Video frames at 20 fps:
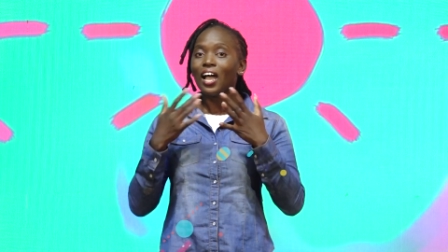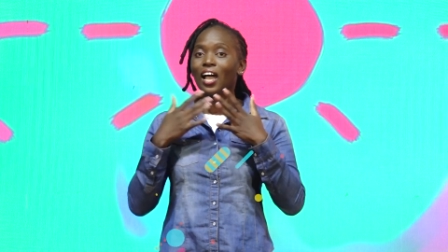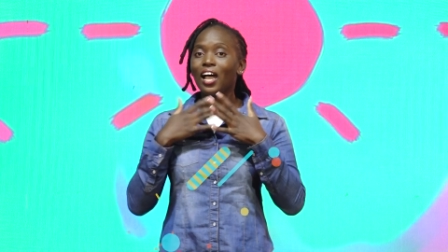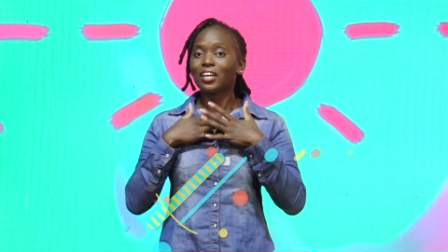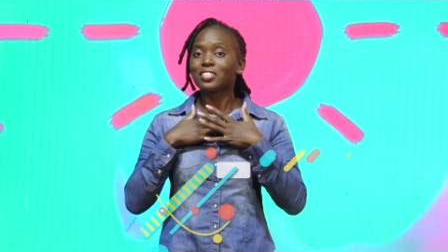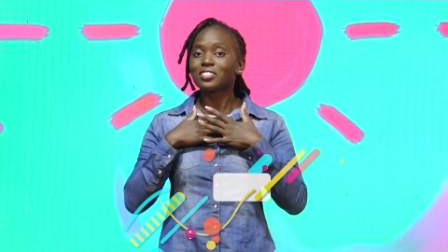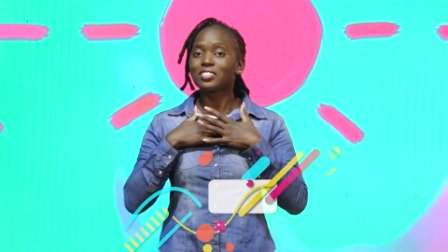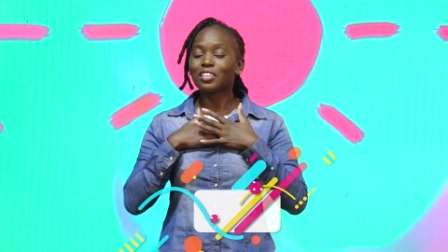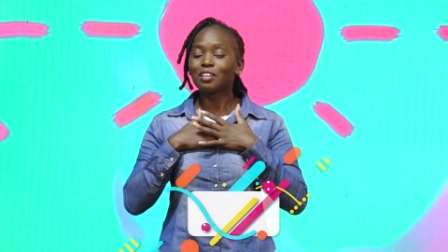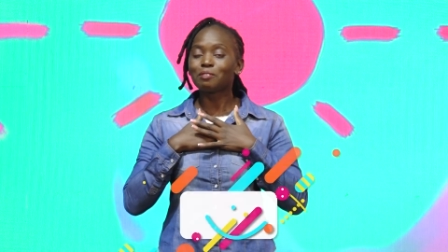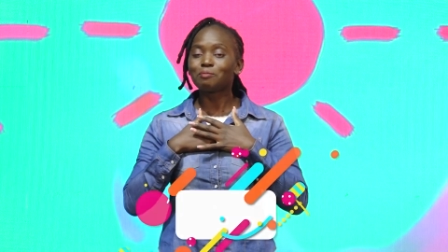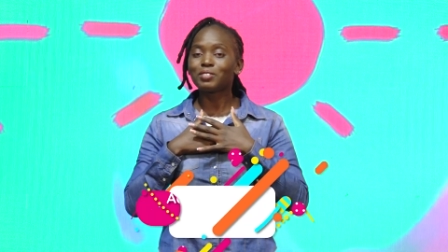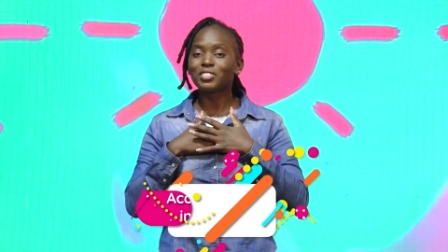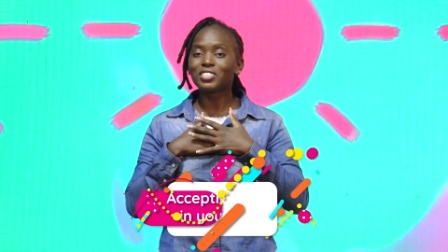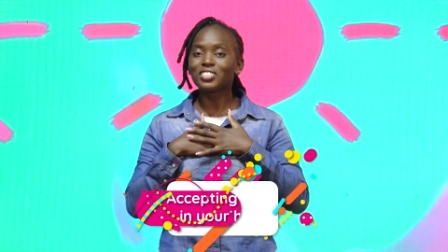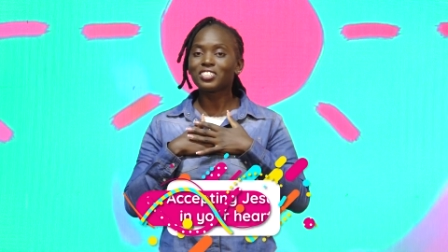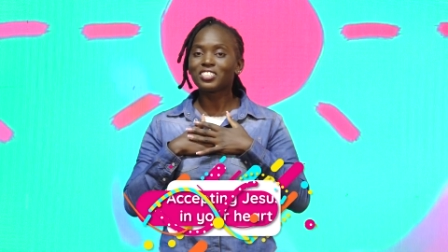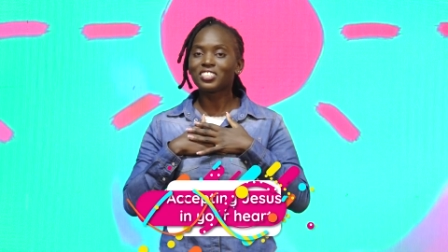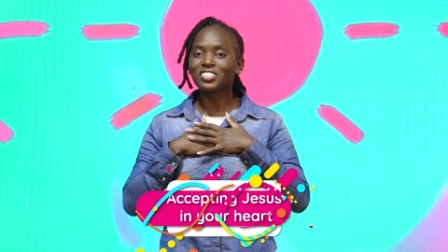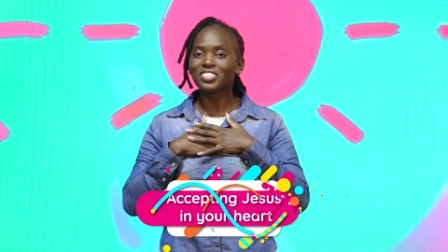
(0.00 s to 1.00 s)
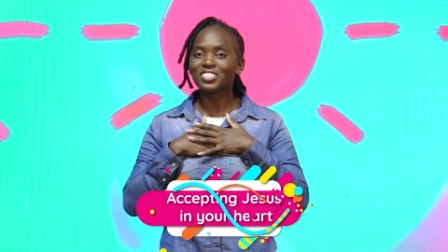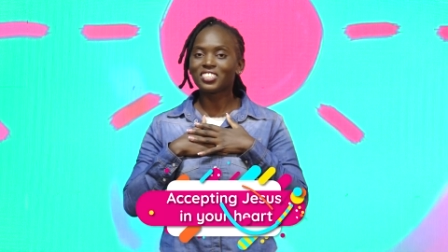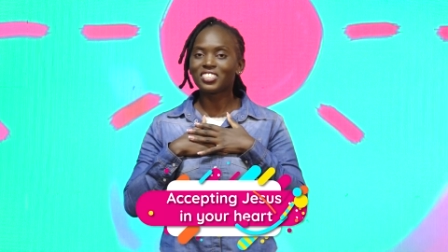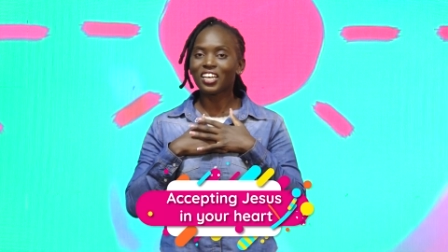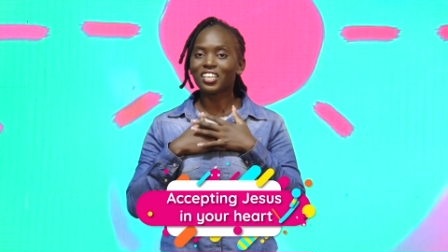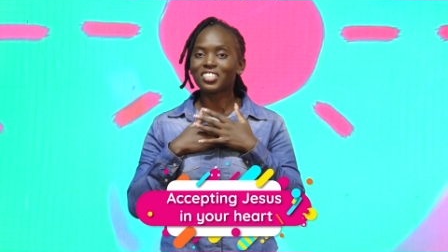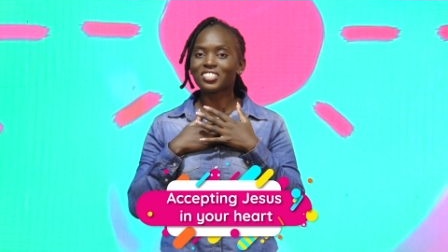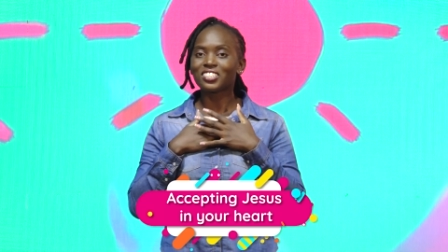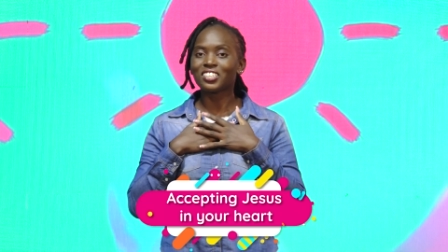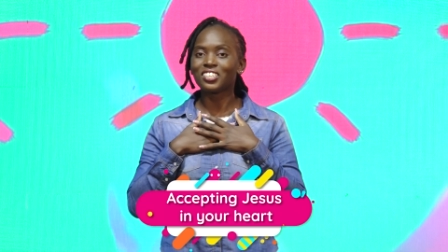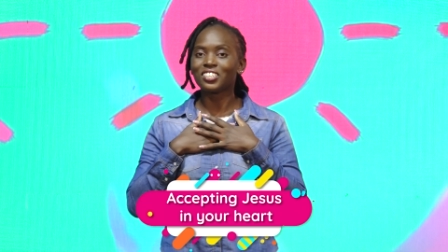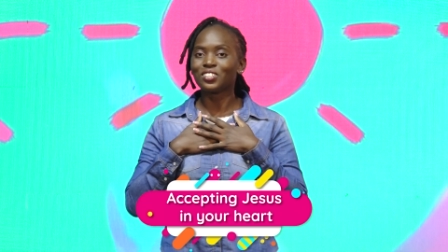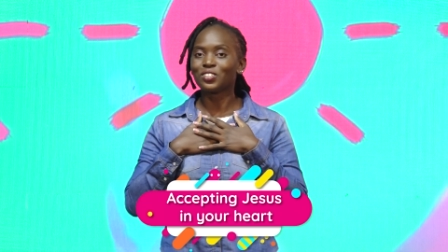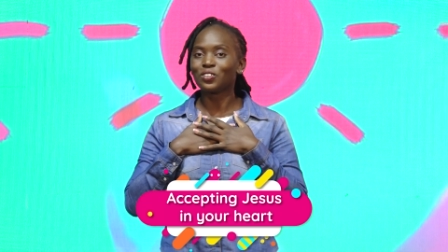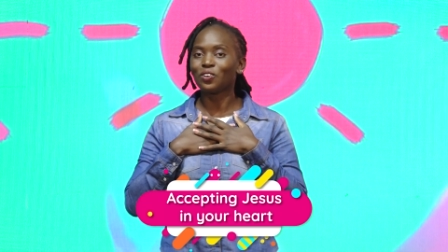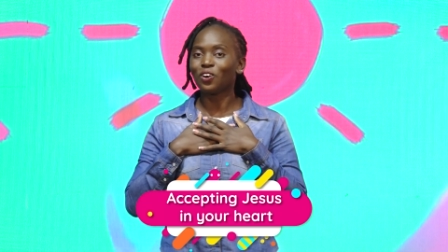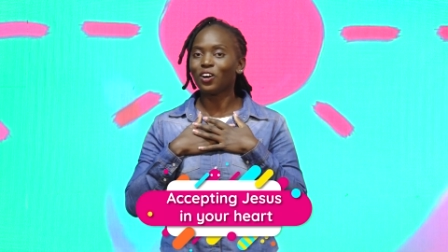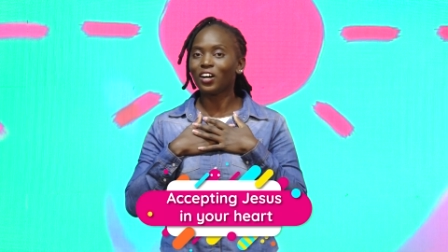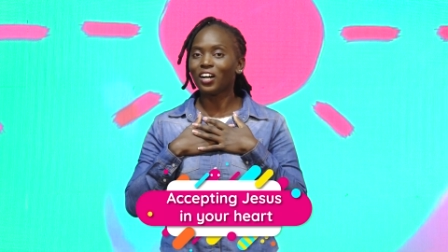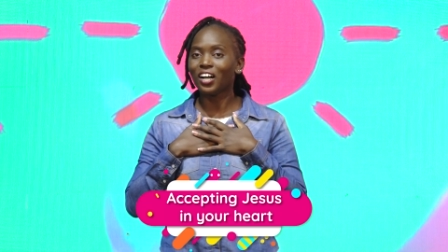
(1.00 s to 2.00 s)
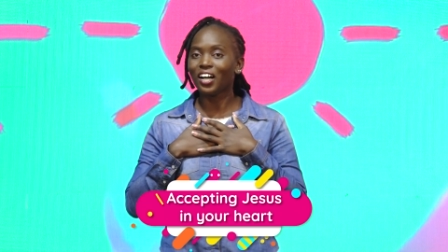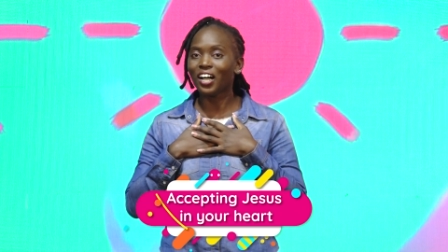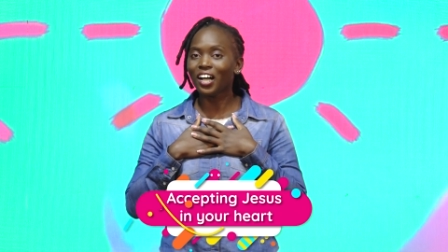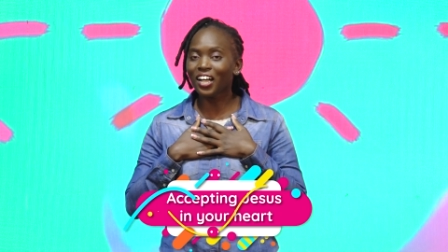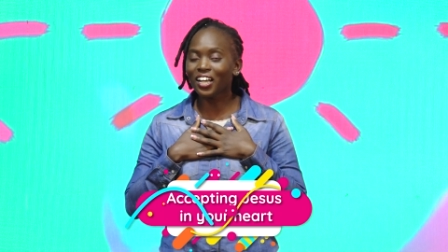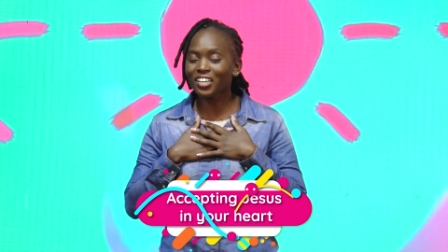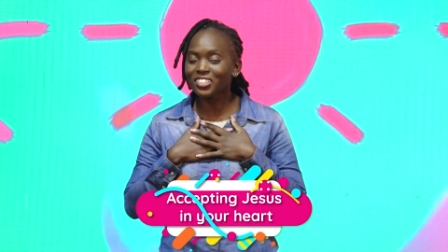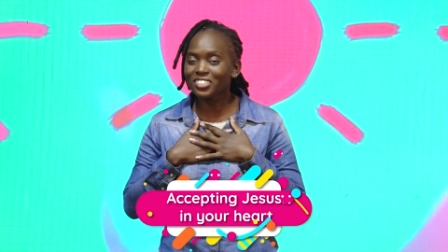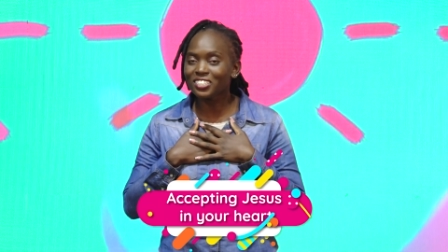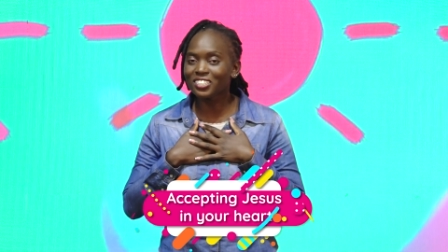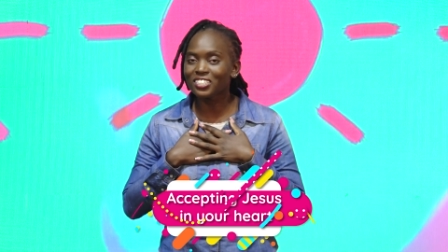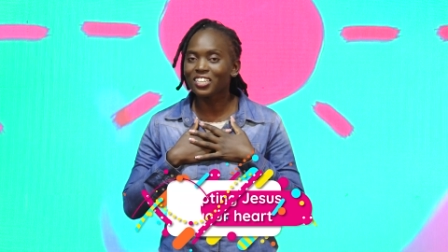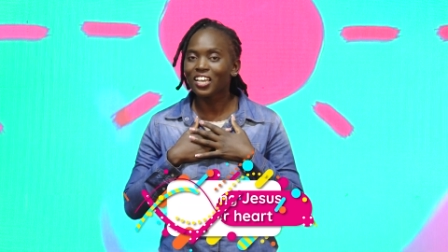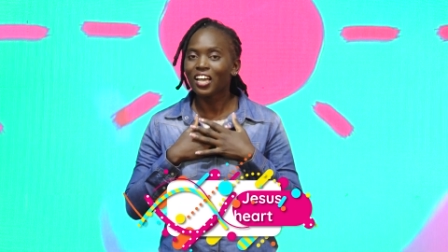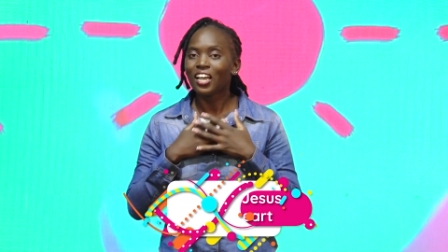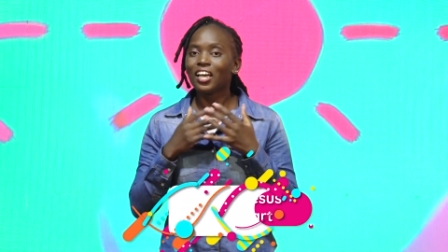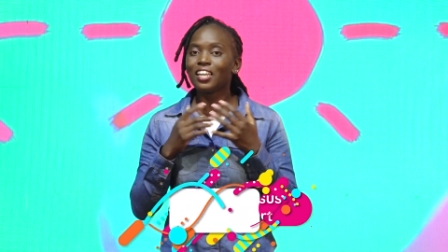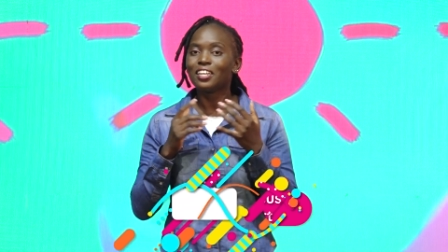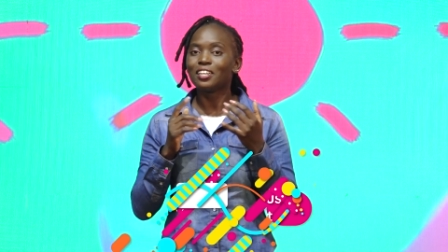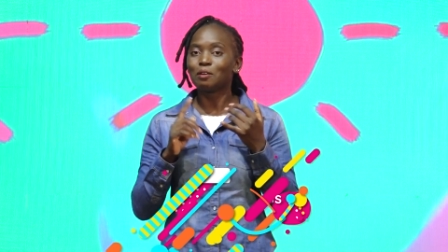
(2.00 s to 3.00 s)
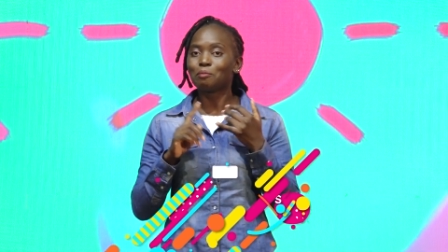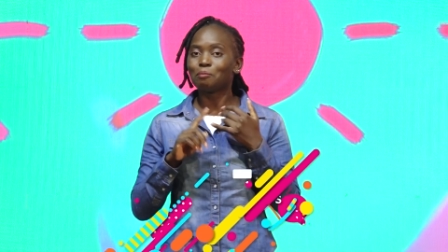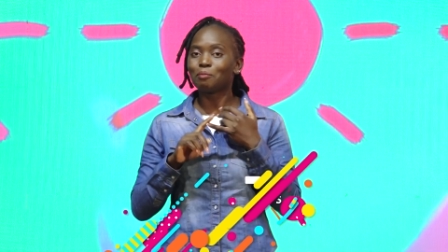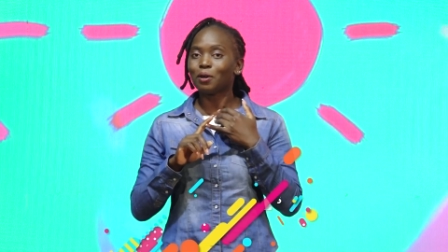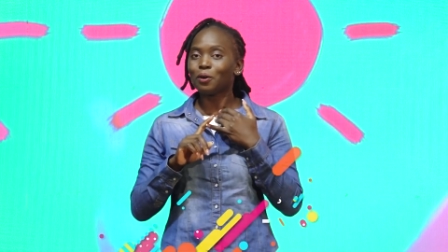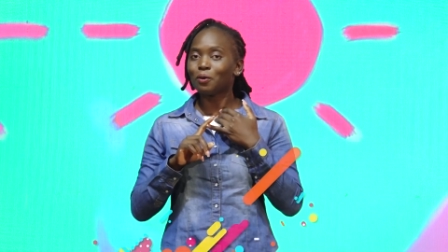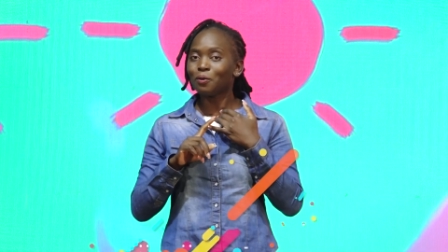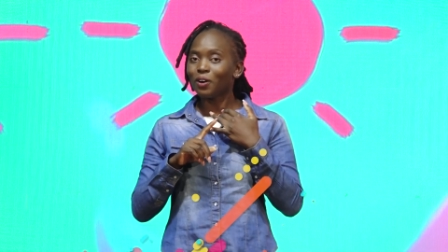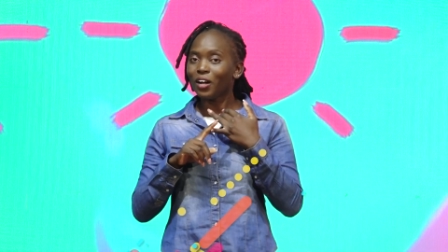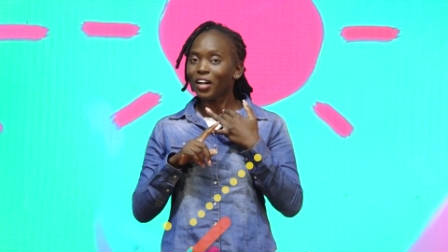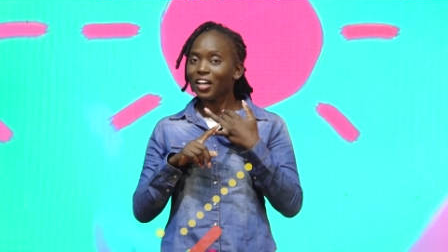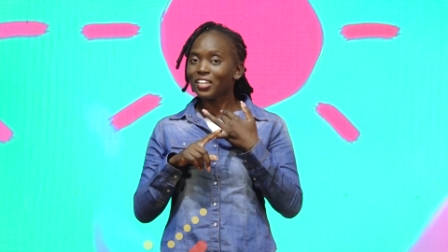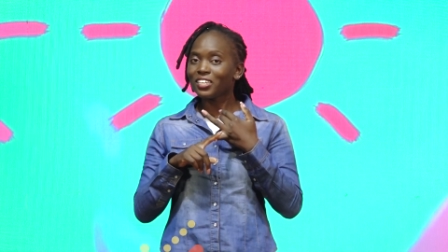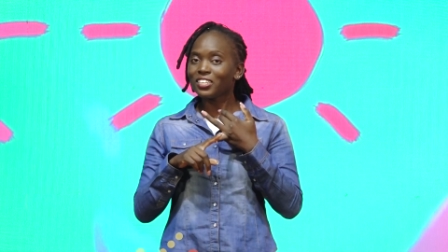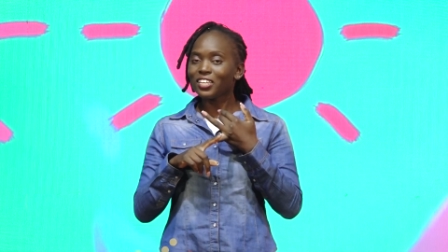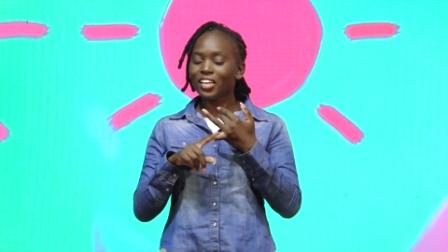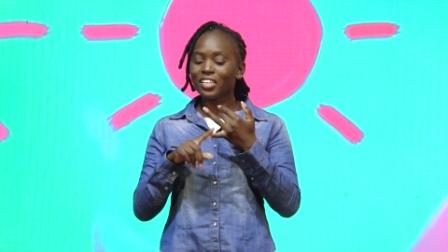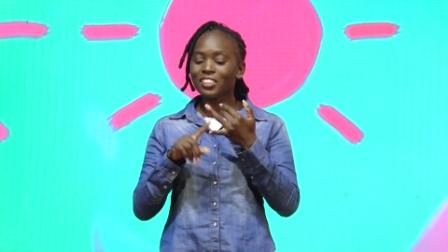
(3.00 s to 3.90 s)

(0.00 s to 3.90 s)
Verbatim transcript: accepting Jesus in your heart, number one.